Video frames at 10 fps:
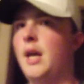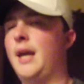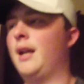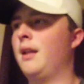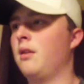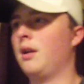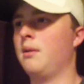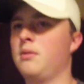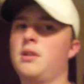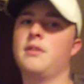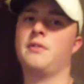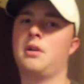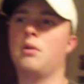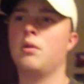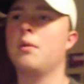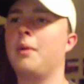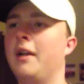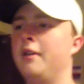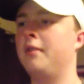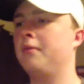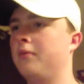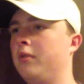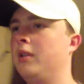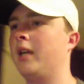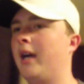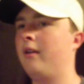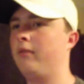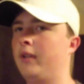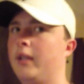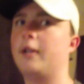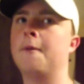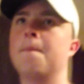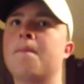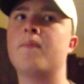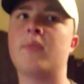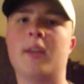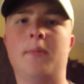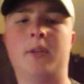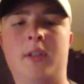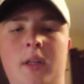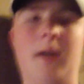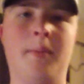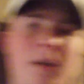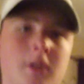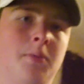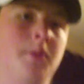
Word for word: and I thought I was gonna record, but I didn't really have like much time because